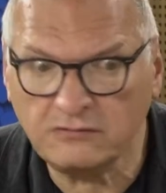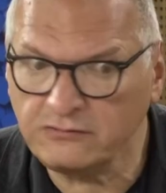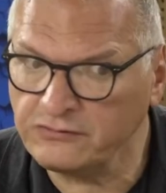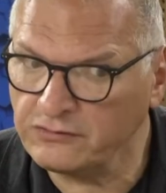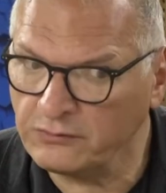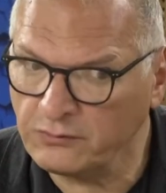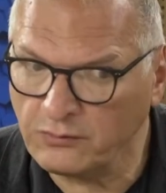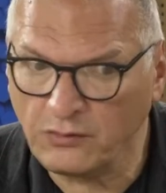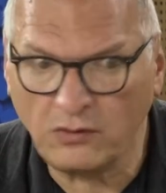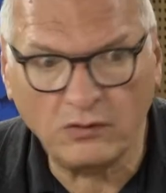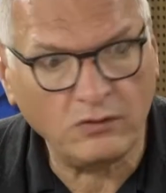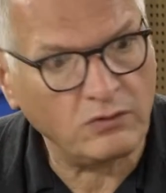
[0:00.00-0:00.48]

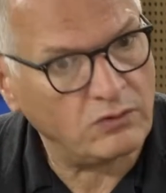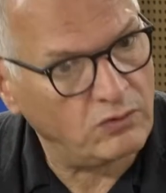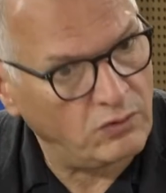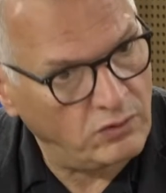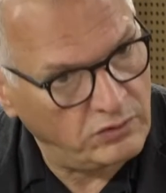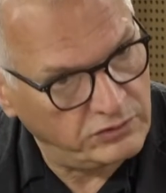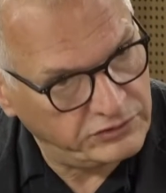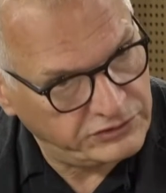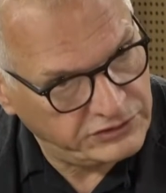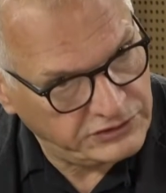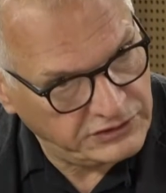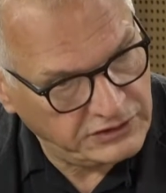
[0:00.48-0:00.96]
The war
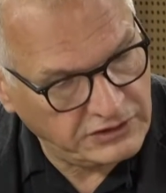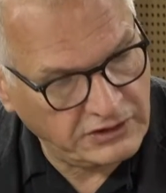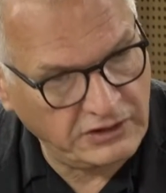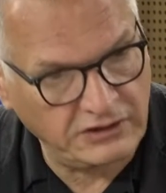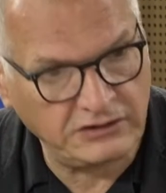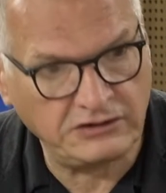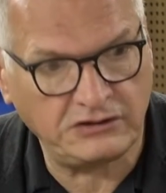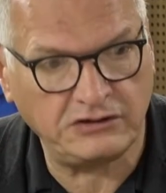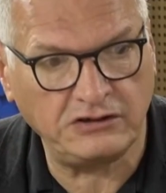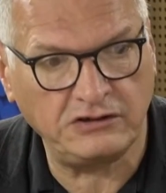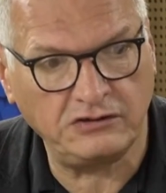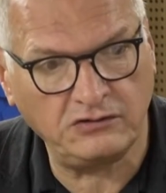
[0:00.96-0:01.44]
already
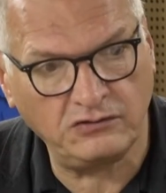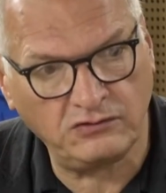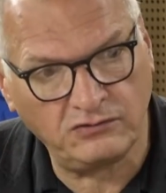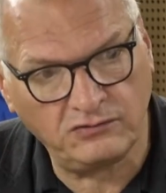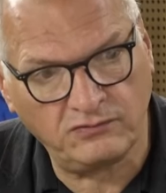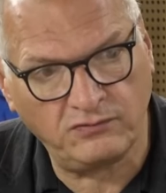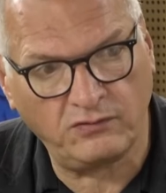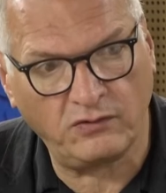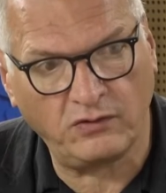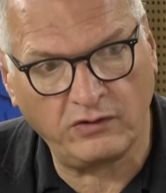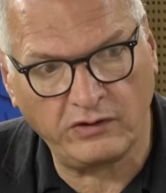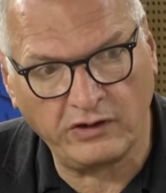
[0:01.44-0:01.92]
continues
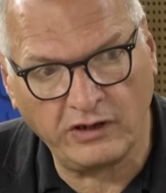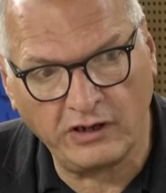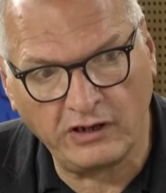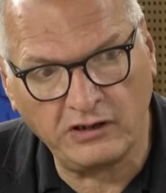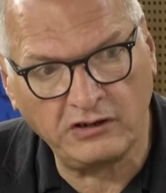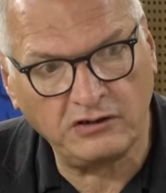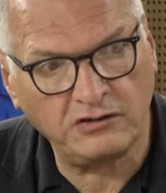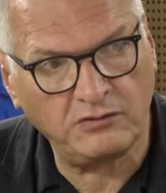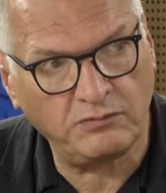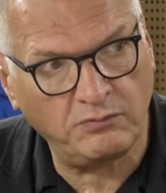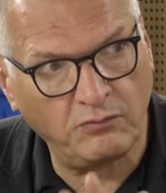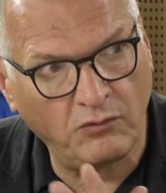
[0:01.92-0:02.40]
for
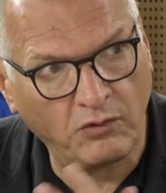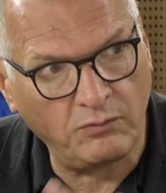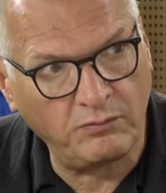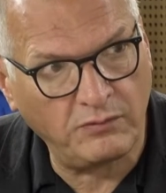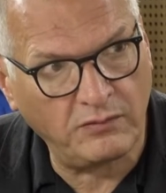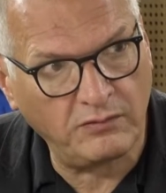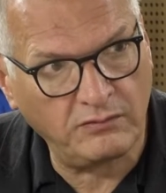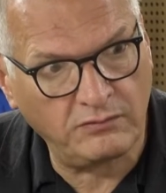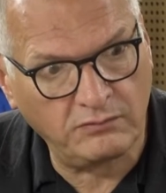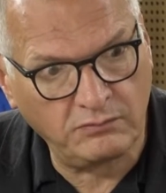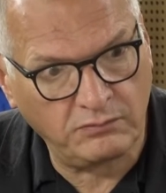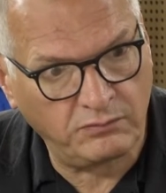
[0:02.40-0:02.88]

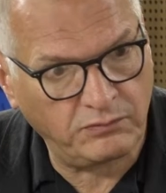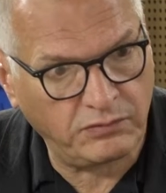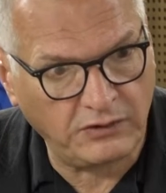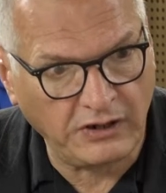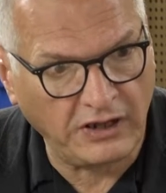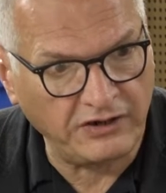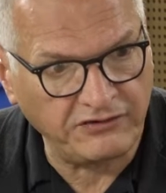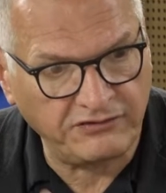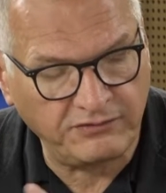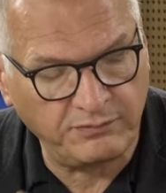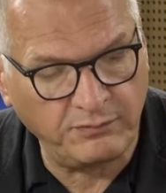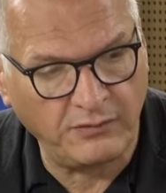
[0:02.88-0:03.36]

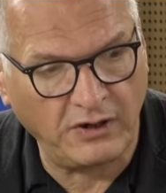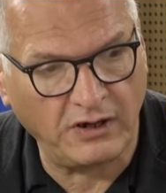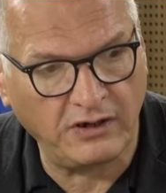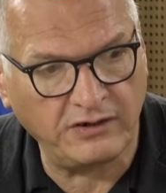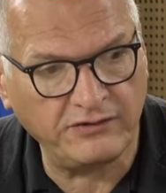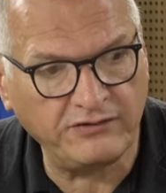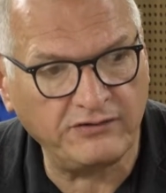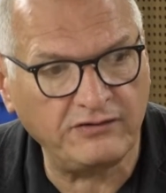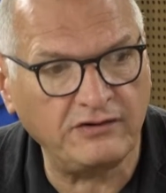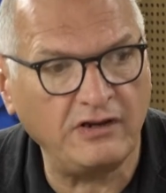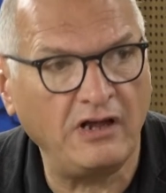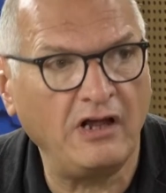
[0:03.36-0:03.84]
8+
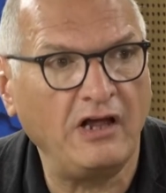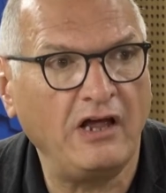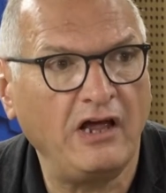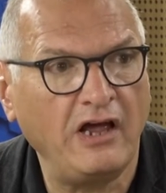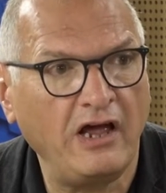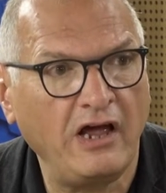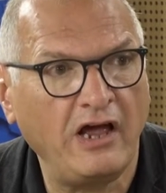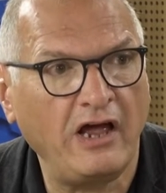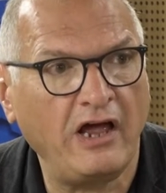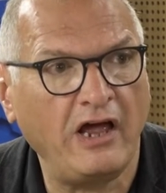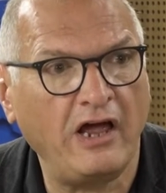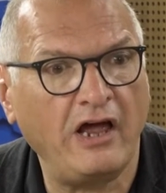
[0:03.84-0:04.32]
months,
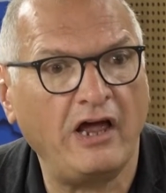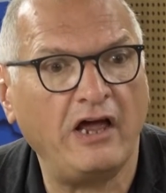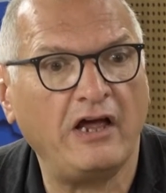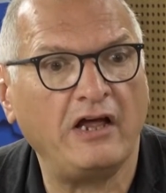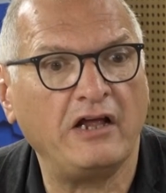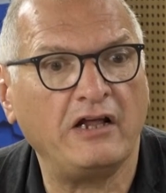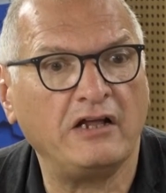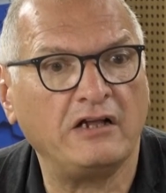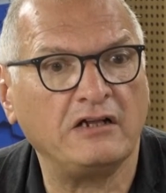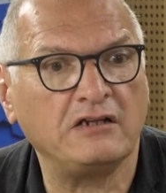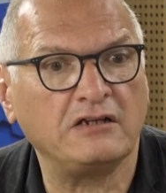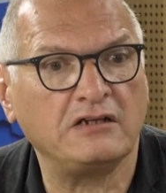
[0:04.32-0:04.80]

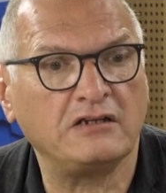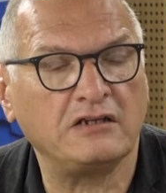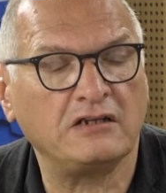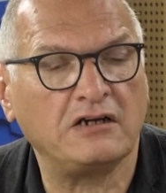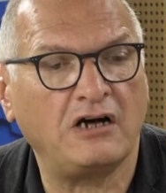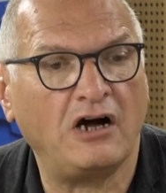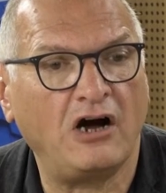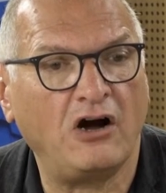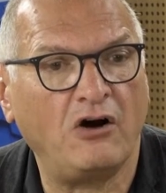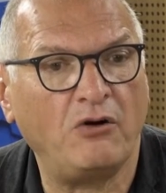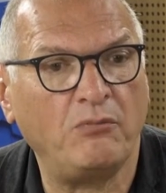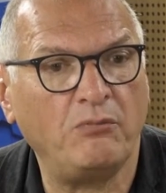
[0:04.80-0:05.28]
and
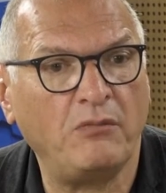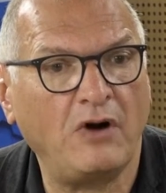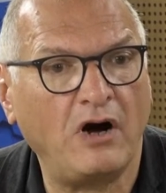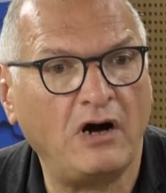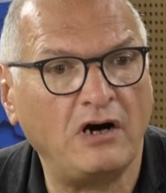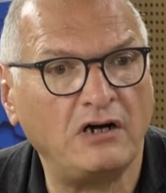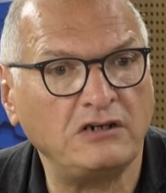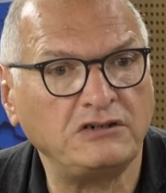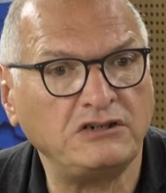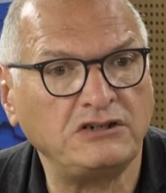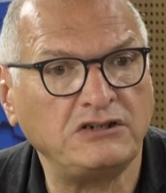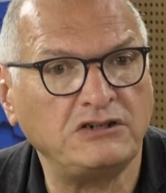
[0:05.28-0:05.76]
how
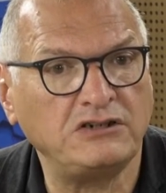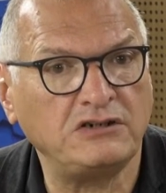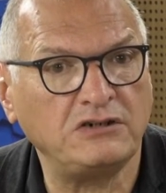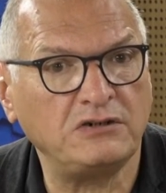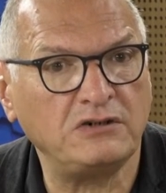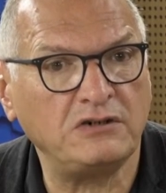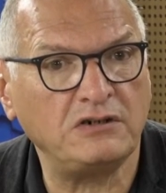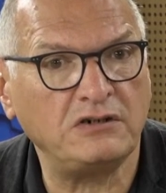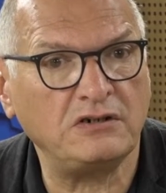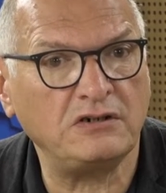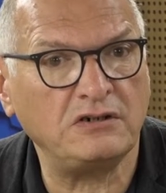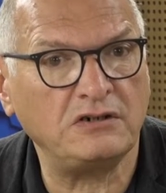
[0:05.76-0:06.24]
much
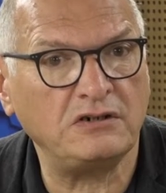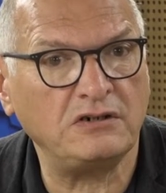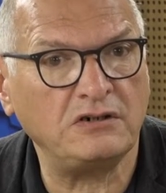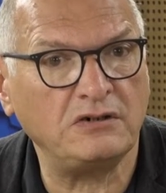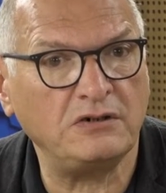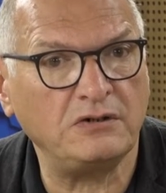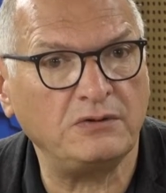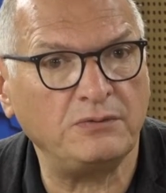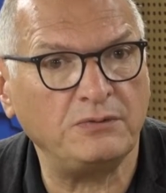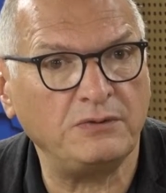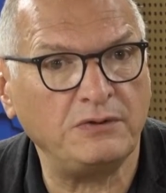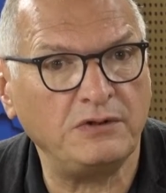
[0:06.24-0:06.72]

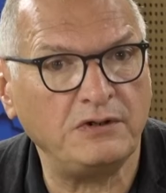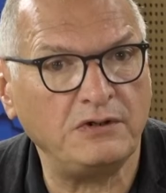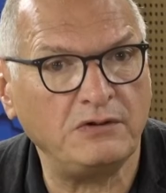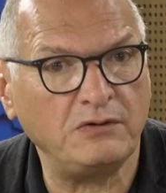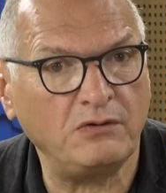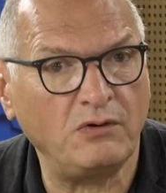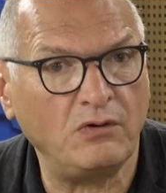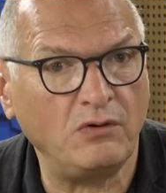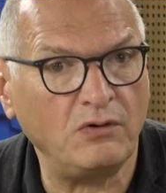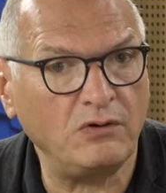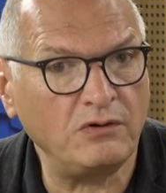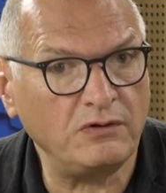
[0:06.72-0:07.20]
we
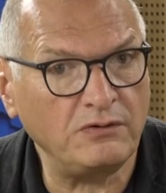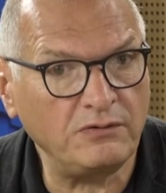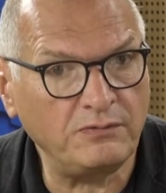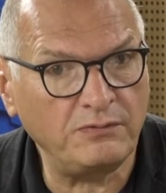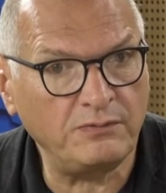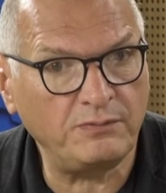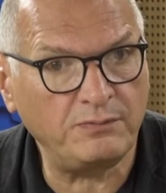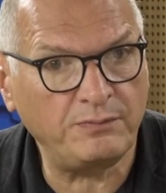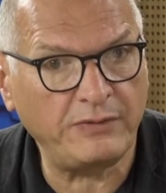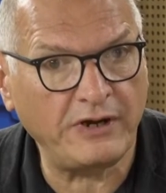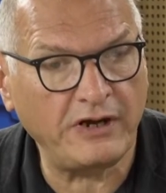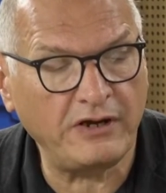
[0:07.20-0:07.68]
all
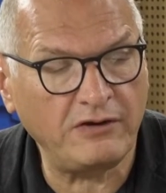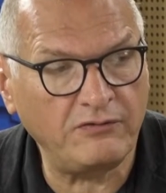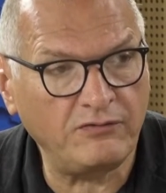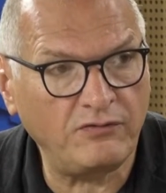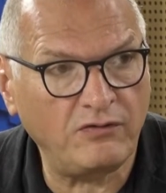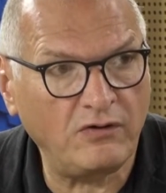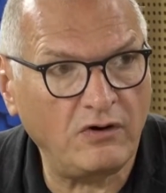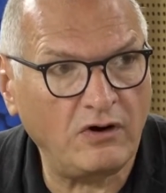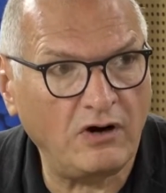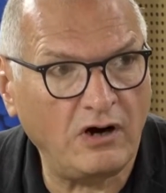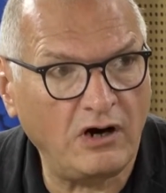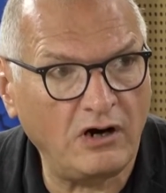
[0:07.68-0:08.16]
pay
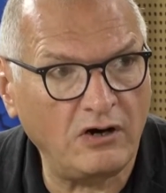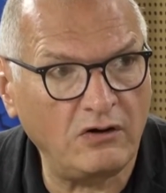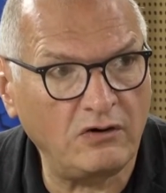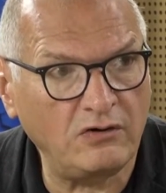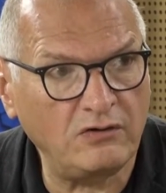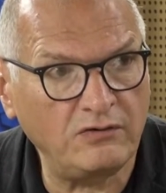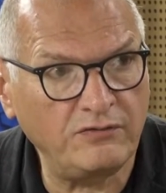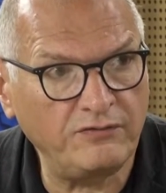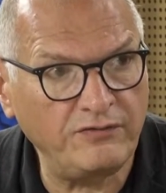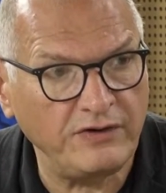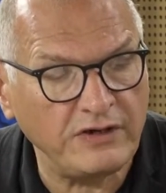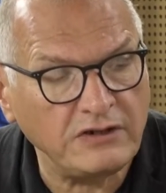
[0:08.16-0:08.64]
for
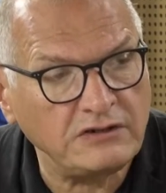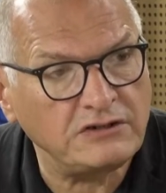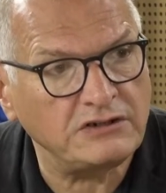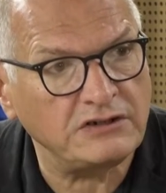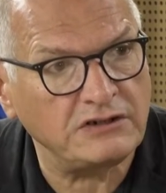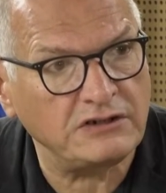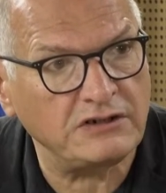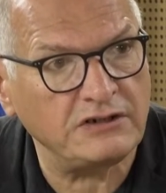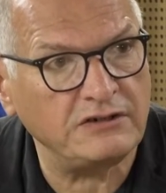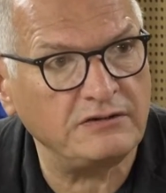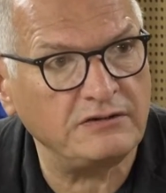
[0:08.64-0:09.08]
our victory.